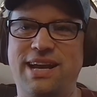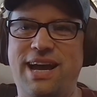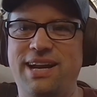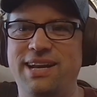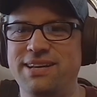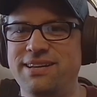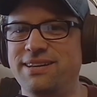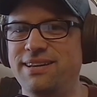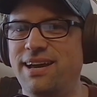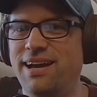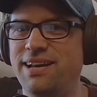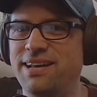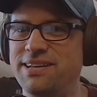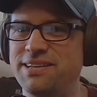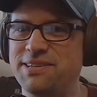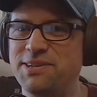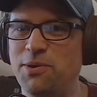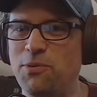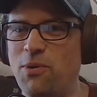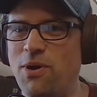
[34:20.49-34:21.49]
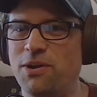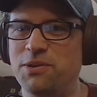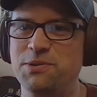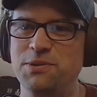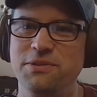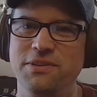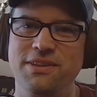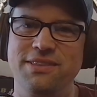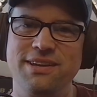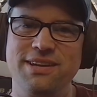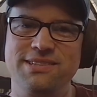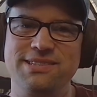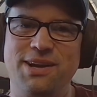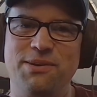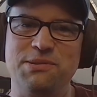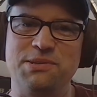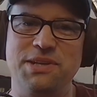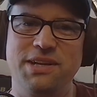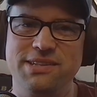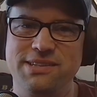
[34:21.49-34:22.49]
I didn't tell Walter the things I
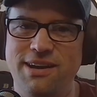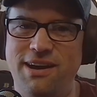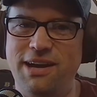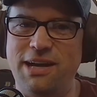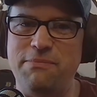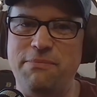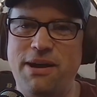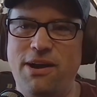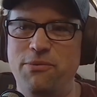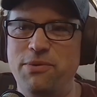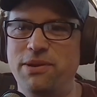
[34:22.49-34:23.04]
was going to talk about.